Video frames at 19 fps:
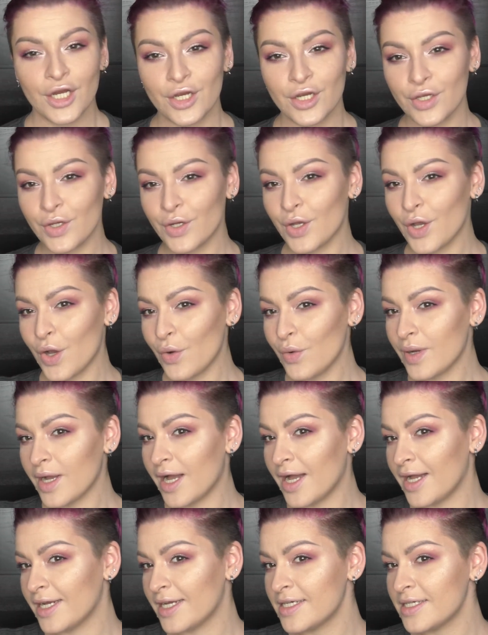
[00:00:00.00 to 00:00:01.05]
Here you go,
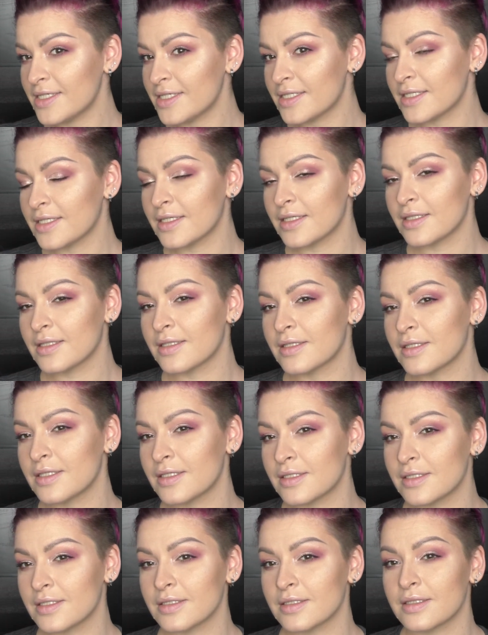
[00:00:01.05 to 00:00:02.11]
guys. This
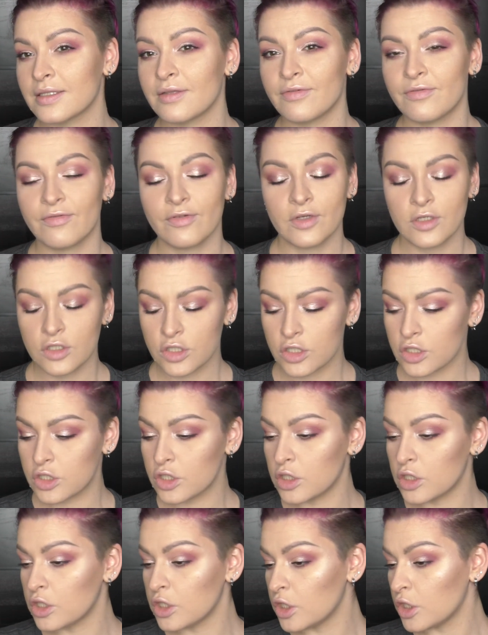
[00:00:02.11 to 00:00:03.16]
is the
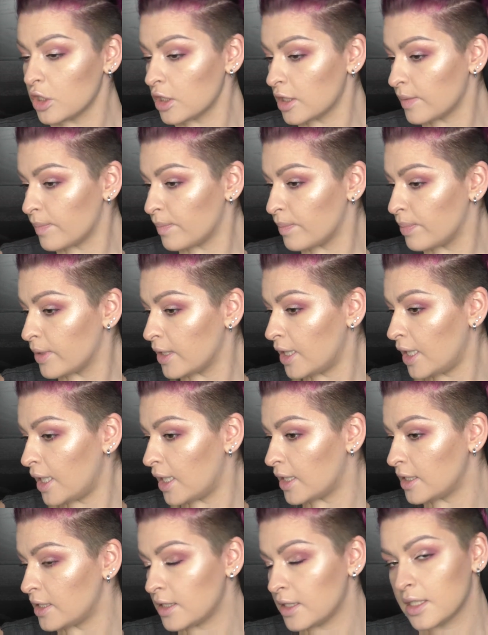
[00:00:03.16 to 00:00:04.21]
finished look,
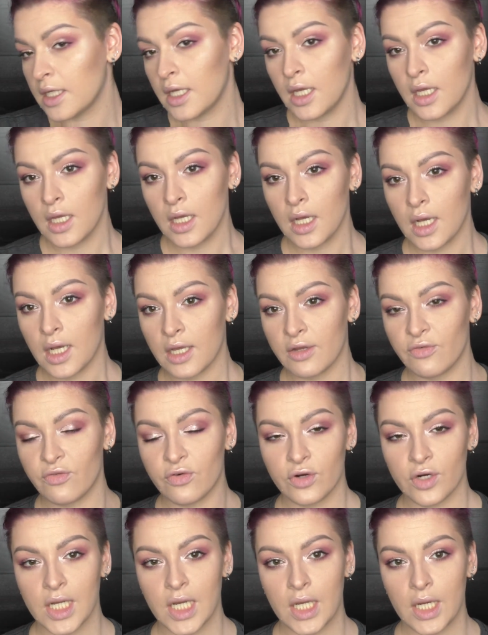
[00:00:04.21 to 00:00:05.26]
but I
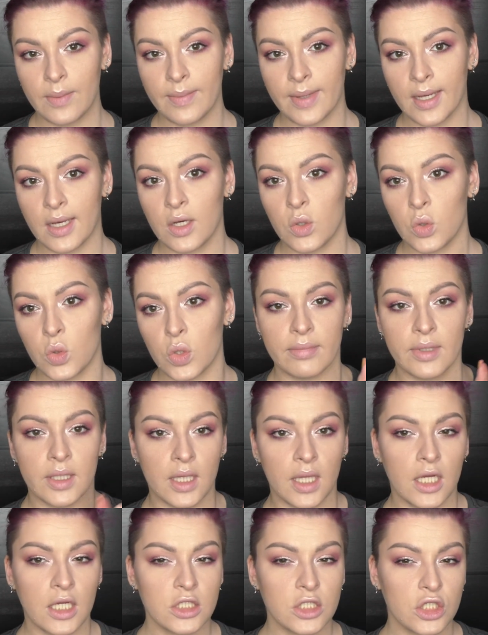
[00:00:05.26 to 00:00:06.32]
forgot about
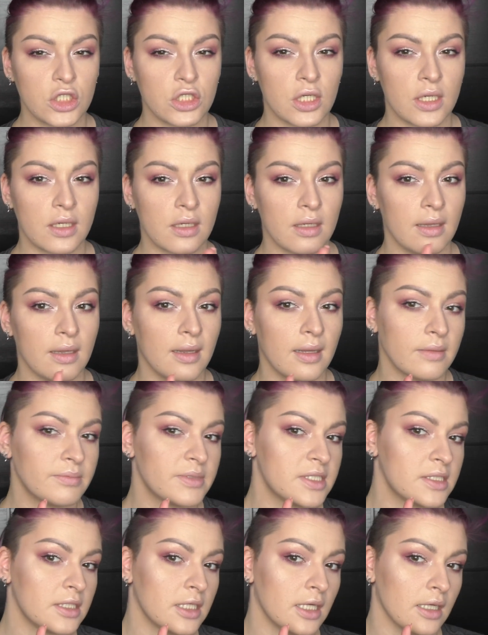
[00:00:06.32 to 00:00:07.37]
blush and
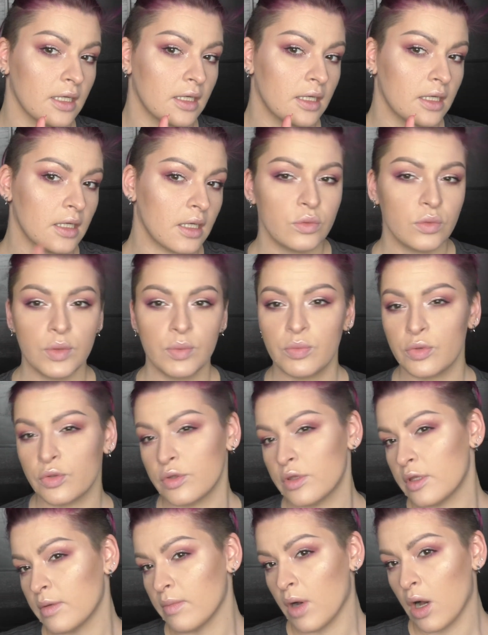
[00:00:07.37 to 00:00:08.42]
lipstick. Should we
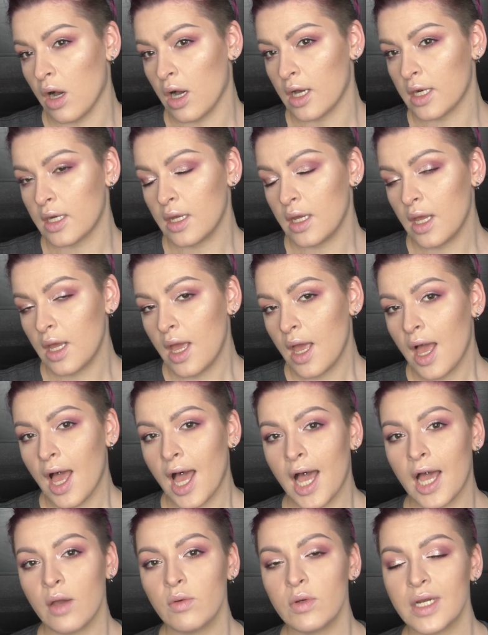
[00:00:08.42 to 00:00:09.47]
put them on?
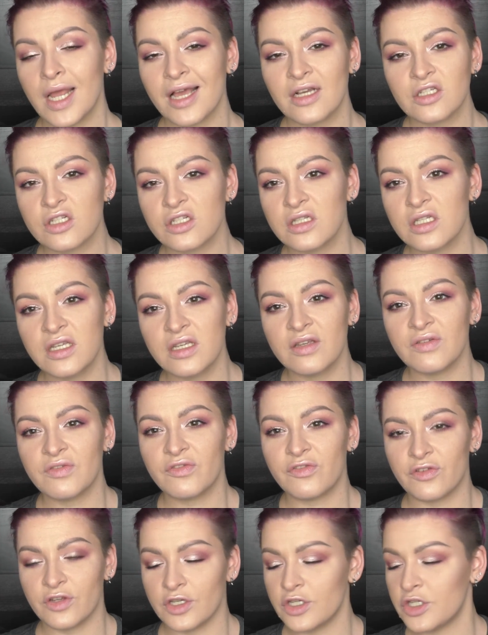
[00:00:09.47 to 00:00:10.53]
I would actually
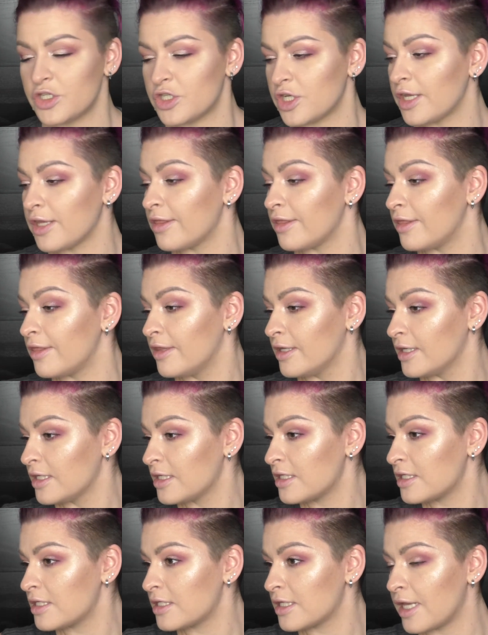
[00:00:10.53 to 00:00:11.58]
finish at
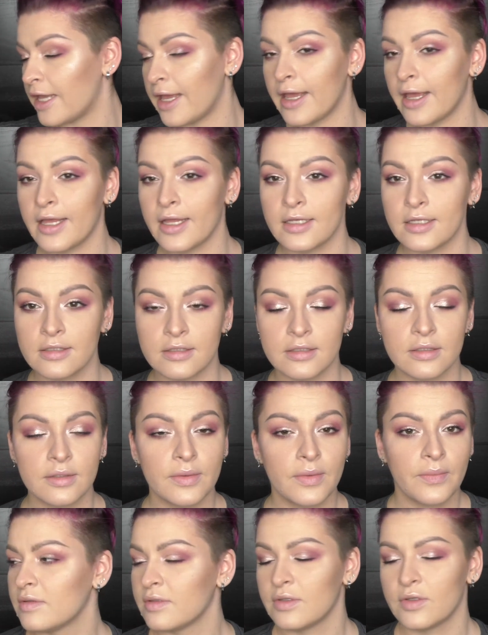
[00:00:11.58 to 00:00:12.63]
this and
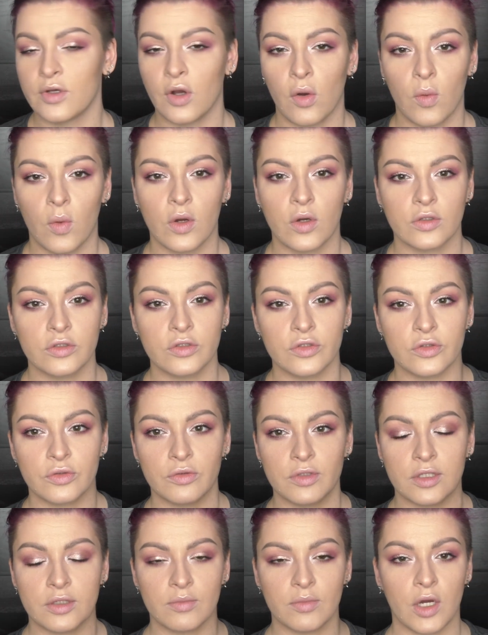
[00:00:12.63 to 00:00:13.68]
go on
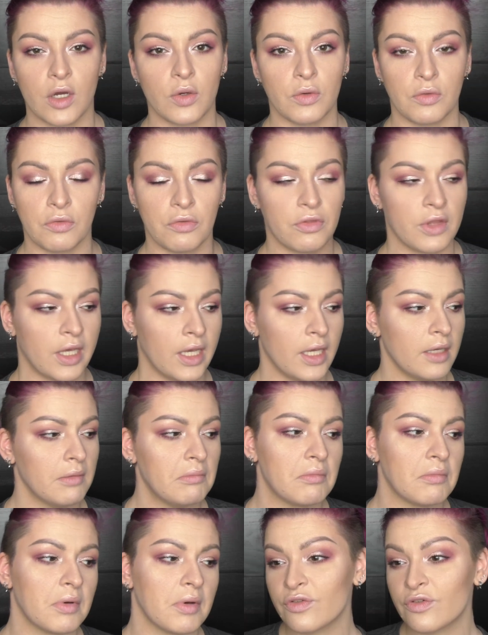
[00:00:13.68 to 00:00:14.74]
doing my own
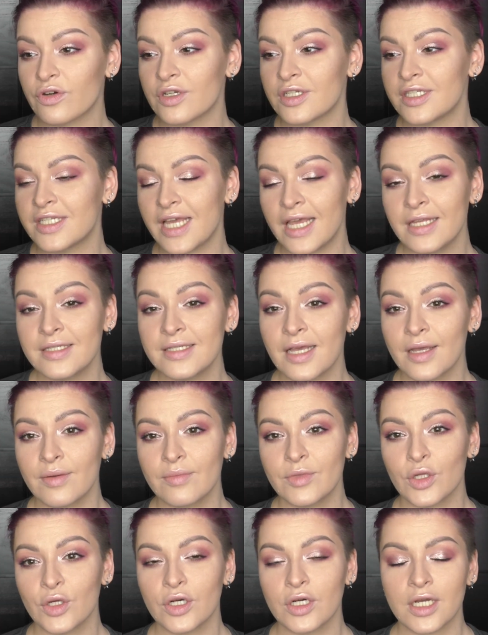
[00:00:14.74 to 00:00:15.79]
thing. For a
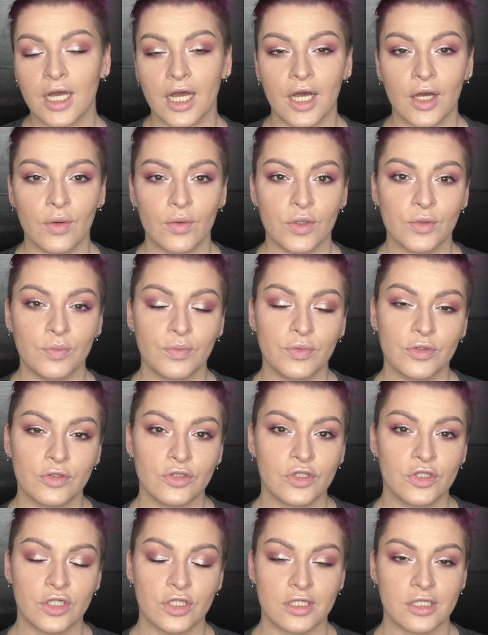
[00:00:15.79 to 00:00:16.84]
daytime look, I would
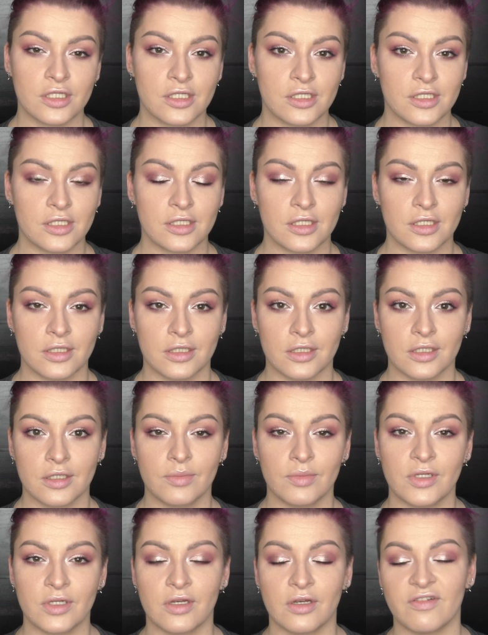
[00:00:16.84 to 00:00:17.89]
put just a
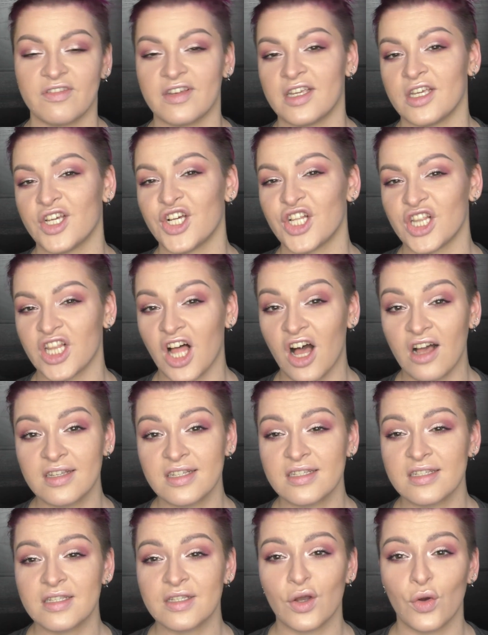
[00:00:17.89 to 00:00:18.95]
little bit of a
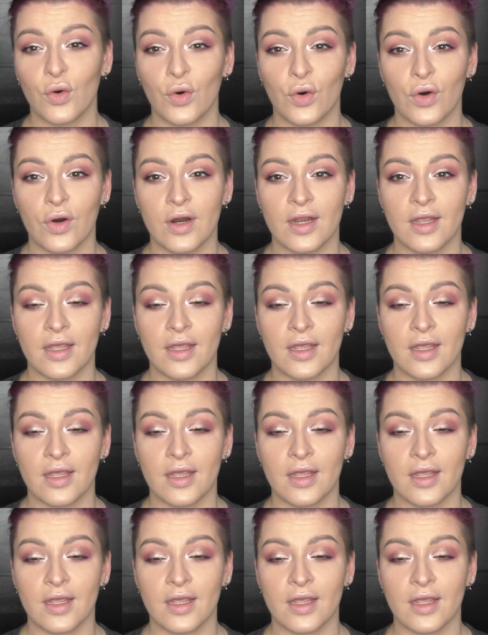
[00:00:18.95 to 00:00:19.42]
gloss or